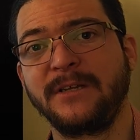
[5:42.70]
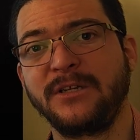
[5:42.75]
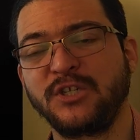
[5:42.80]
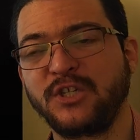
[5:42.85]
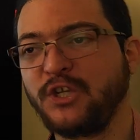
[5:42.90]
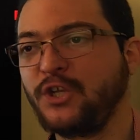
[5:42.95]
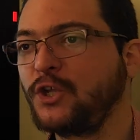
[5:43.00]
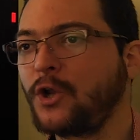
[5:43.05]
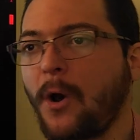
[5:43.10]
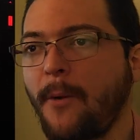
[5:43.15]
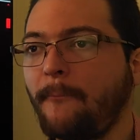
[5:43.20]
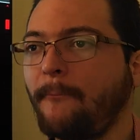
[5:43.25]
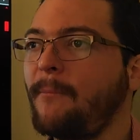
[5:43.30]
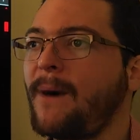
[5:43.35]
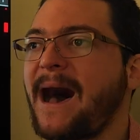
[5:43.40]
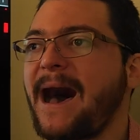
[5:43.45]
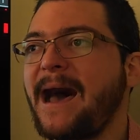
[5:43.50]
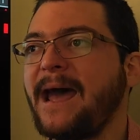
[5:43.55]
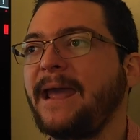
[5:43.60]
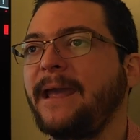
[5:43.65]
so you don't
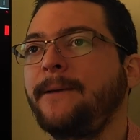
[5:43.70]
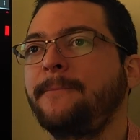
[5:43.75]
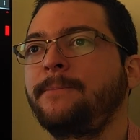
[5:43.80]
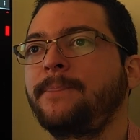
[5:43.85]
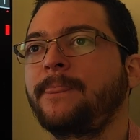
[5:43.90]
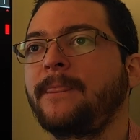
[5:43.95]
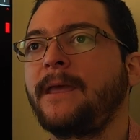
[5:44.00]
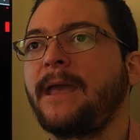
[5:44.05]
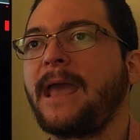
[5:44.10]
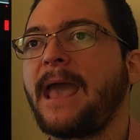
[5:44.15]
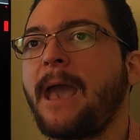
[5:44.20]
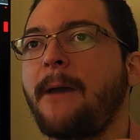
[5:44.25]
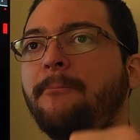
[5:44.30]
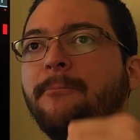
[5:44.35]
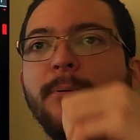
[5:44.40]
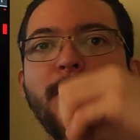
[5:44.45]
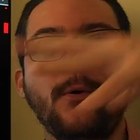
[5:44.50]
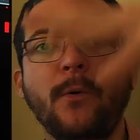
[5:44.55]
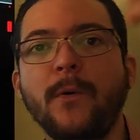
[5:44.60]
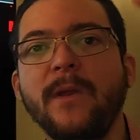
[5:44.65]
buy a
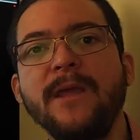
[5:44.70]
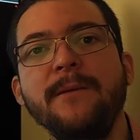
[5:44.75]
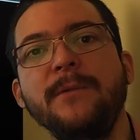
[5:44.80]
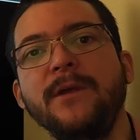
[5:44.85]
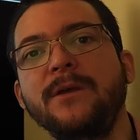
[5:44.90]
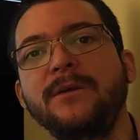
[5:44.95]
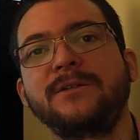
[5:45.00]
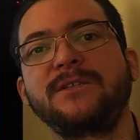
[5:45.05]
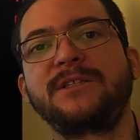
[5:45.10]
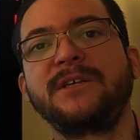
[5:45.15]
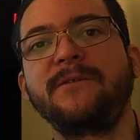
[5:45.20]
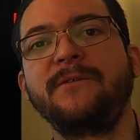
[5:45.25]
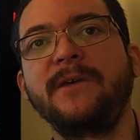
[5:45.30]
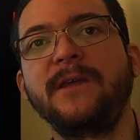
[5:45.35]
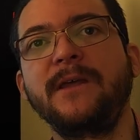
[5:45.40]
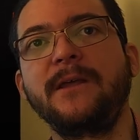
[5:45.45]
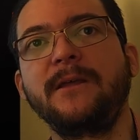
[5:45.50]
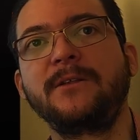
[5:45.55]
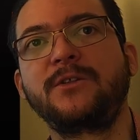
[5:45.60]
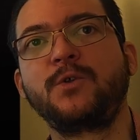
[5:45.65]
premium
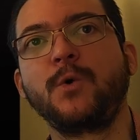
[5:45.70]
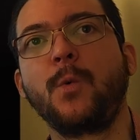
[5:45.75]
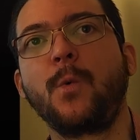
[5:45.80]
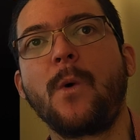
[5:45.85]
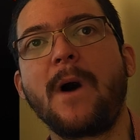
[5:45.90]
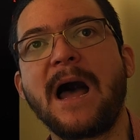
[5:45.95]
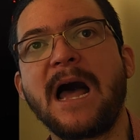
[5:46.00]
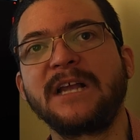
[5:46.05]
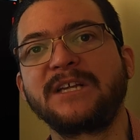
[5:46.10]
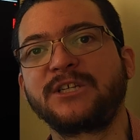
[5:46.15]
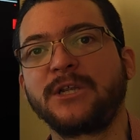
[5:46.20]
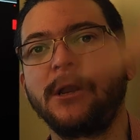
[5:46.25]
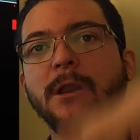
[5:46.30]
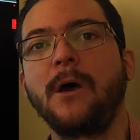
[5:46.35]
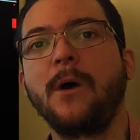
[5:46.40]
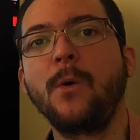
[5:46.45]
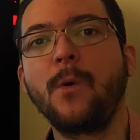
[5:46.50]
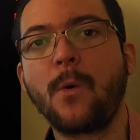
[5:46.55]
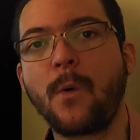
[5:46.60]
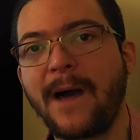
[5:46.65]
tv to watch
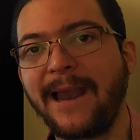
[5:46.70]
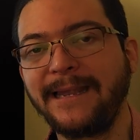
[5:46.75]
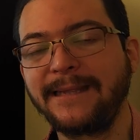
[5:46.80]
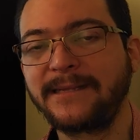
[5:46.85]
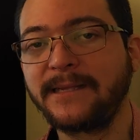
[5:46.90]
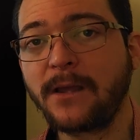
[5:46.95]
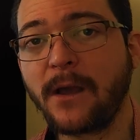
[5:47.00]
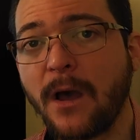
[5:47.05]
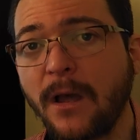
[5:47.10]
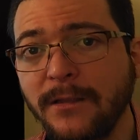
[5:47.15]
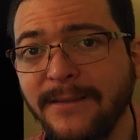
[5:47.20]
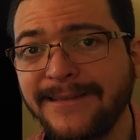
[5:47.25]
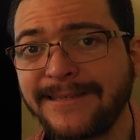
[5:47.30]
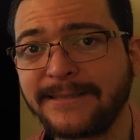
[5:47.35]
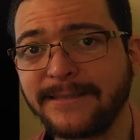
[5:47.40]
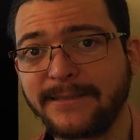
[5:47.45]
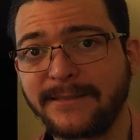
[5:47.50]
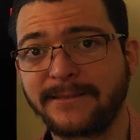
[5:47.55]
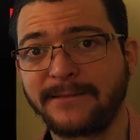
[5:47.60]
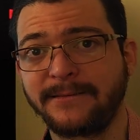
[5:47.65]
low quality
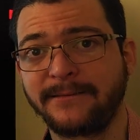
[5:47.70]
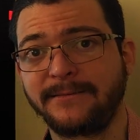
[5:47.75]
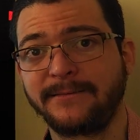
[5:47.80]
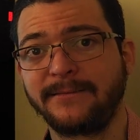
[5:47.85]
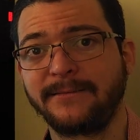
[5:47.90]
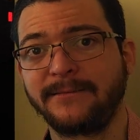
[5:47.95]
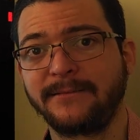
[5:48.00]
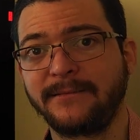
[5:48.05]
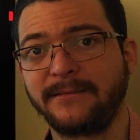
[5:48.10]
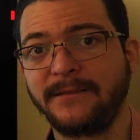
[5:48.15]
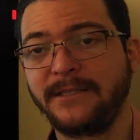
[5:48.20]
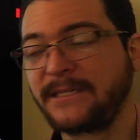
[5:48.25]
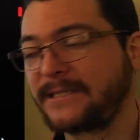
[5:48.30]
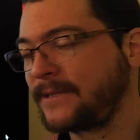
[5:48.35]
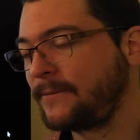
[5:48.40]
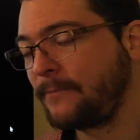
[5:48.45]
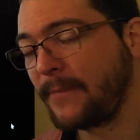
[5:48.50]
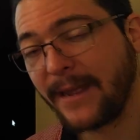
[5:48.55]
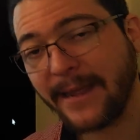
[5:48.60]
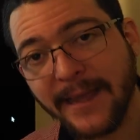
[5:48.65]
content
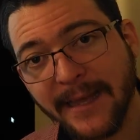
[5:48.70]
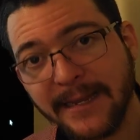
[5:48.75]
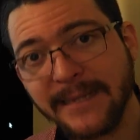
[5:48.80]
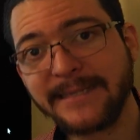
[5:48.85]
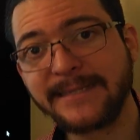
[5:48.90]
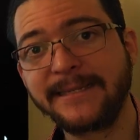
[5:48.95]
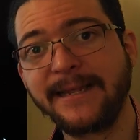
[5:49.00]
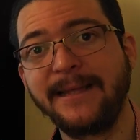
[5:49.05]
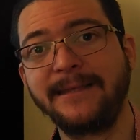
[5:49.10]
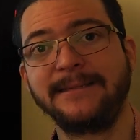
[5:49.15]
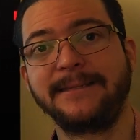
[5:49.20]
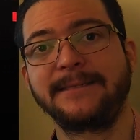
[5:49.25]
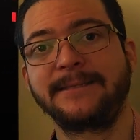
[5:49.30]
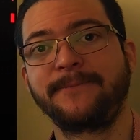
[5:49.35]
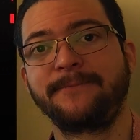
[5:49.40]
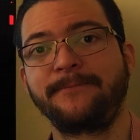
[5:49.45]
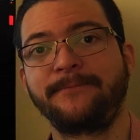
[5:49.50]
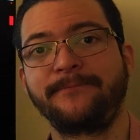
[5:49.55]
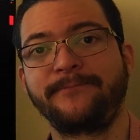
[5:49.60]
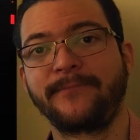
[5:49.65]
doesn't make any sense
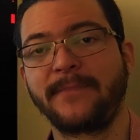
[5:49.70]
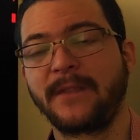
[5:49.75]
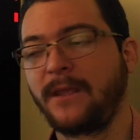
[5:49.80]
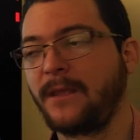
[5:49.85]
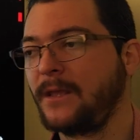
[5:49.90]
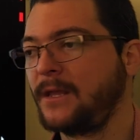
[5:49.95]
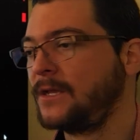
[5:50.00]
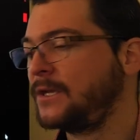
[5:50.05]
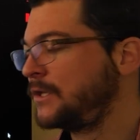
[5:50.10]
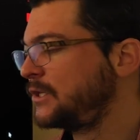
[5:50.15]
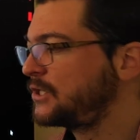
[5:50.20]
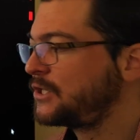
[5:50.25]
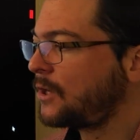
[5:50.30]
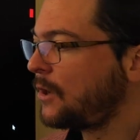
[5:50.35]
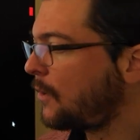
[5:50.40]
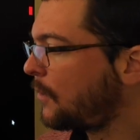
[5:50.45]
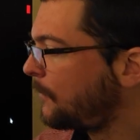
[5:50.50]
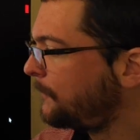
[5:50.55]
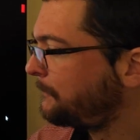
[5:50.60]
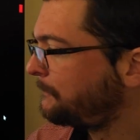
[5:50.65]

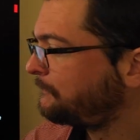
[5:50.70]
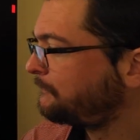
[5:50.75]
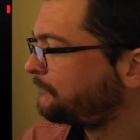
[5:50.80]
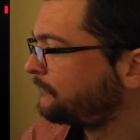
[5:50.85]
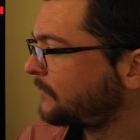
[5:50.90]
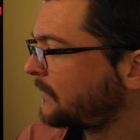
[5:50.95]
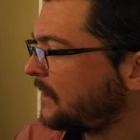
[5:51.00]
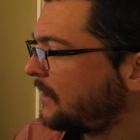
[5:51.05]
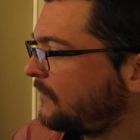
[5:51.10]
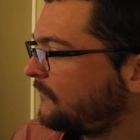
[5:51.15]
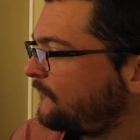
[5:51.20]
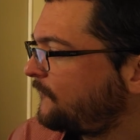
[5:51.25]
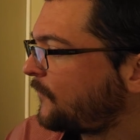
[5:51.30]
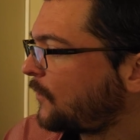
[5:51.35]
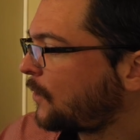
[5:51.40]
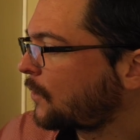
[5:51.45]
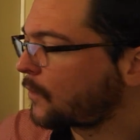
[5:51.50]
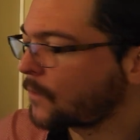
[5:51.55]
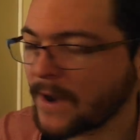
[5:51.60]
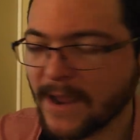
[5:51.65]
so
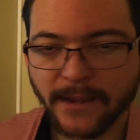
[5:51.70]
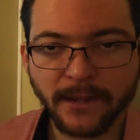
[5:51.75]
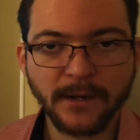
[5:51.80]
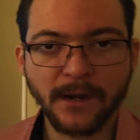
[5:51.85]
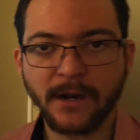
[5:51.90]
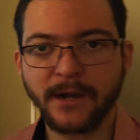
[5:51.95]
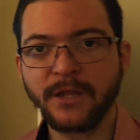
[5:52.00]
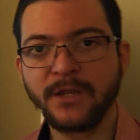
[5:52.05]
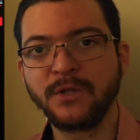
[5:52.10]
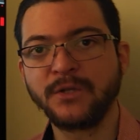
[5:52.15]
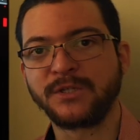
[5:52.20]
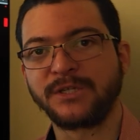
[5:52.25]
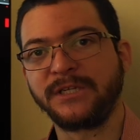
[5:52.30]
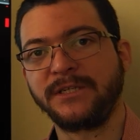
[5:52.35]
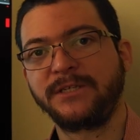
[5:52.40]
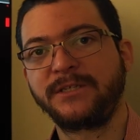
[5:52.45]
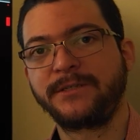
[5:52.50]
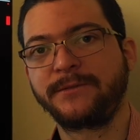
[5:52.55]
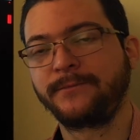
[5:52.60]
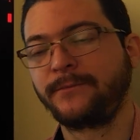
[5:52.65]
for regular
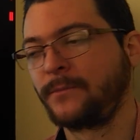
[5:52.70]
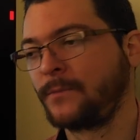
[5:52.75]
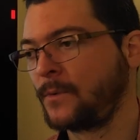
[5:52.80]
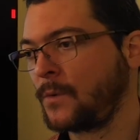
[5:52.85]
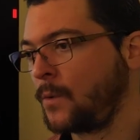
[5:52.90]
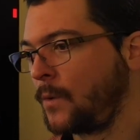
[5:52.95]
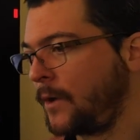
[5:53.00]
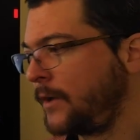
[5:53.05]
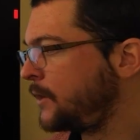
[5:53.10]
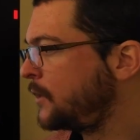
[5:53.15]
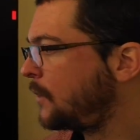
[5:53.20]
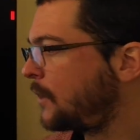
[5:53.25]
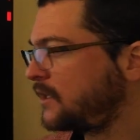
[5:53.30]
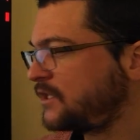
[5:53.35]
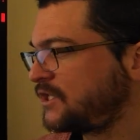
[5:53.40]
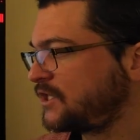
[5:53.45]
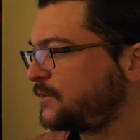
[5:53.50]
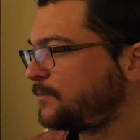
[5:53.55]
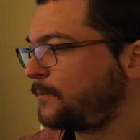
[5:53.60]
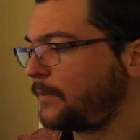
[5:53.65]
usage where you're
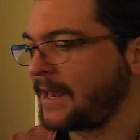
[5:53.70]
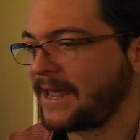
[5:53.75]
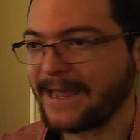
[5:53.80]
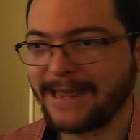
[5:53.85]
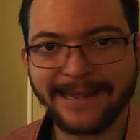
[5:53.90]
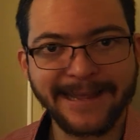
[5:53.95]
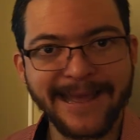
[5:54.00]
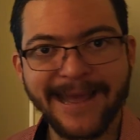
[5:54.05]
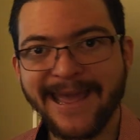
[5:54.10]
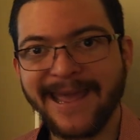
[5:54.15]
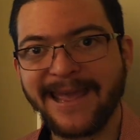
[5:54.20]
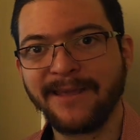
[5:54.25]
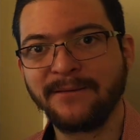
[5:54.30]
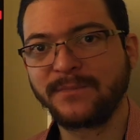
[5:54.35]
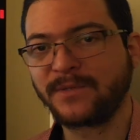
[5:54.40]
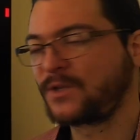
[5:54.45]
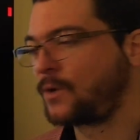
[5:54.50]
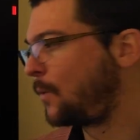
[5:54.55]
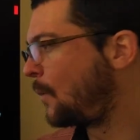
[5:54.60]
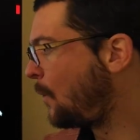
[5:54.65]
just playing
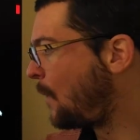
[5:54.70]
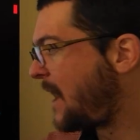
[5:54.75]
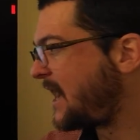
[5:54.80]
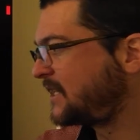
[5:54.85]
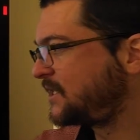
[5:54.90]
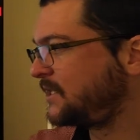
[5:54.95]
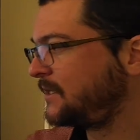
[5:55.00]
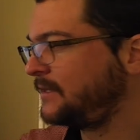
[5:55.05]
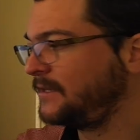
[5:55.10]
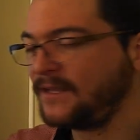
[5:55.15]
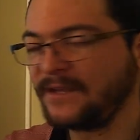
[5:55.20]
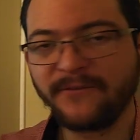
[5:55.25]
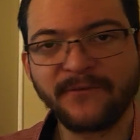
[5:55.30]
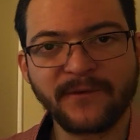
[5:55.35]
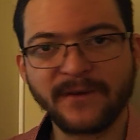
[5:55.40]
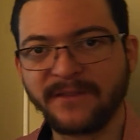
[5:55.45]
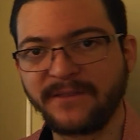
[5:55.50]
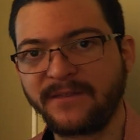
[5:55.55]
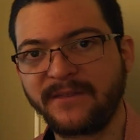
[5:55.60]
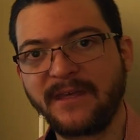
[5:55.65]
games or watching
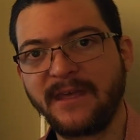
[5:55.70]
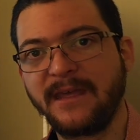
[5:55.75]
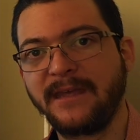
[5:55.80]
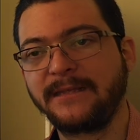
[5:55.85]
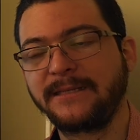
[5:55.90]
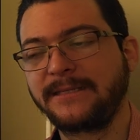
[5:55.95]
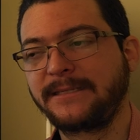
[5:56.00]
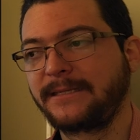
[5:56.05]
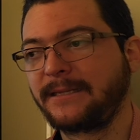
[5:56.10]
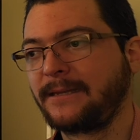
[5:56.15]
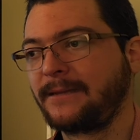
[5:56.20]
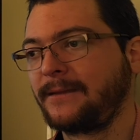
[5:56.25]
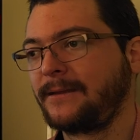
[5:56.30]
different things